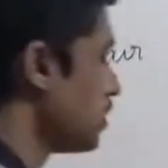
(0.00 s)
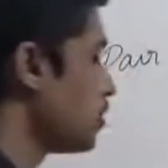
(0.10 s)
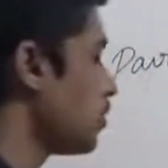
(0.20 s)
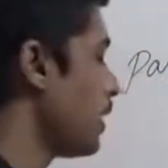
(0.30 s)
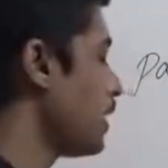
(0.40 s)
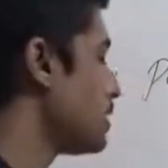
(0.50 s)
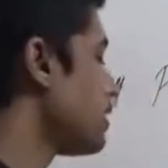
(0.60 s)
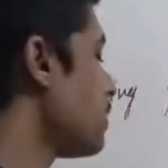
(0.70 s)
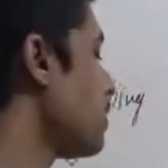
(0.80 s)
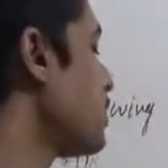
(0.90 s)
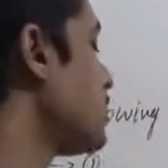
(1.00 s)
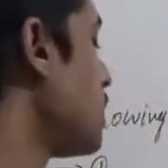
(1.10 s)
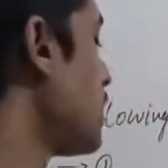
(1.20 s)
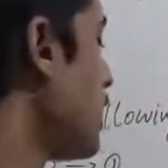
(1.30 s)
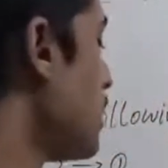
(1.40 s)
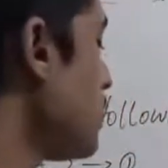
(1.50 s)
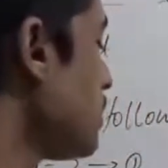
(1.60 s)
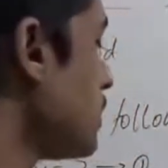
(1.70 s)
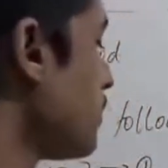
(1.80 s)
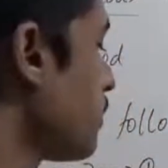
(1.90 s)
So 87 minus 38
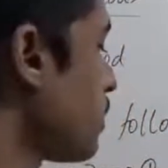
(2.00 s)
is,